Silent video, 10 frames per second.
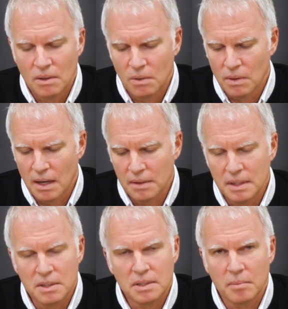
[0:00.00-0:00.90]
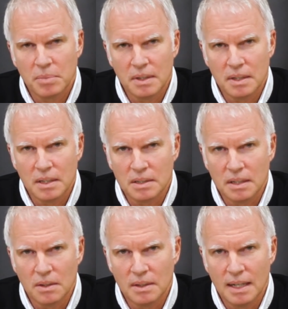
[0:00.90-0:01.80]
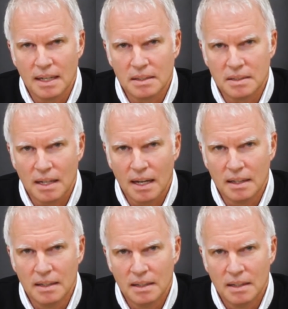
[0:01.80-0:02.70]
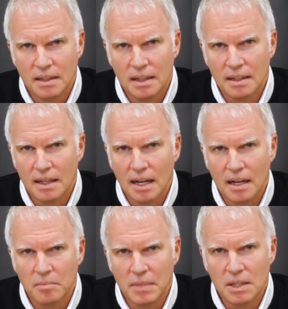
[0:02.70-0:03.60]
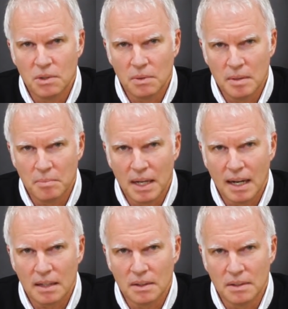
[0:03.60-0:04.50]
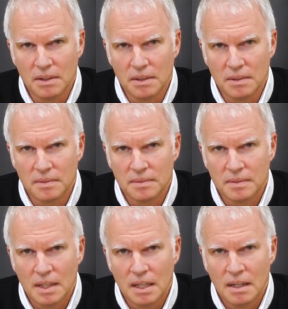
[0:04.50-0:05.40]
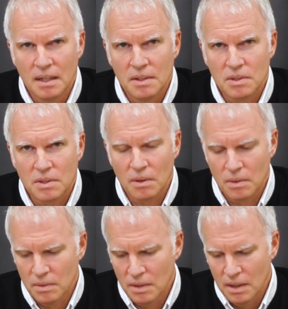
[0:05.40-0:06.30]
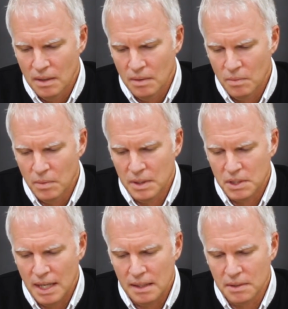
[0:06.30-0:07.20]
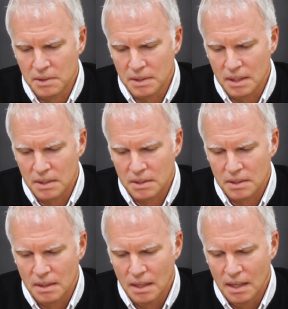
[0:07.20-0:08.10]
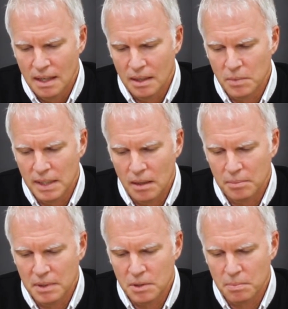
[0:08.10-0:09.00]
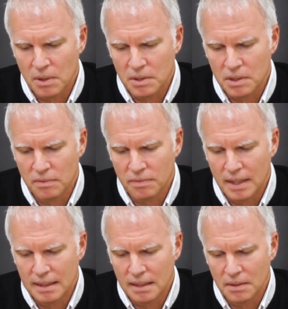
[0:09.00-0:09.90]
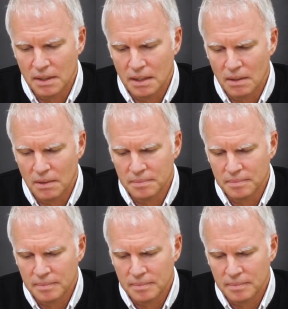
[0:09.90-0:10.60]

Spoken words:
Or are these simply things that your dad said and they had major impact on you? So we challenge this and we help this person find out, you know,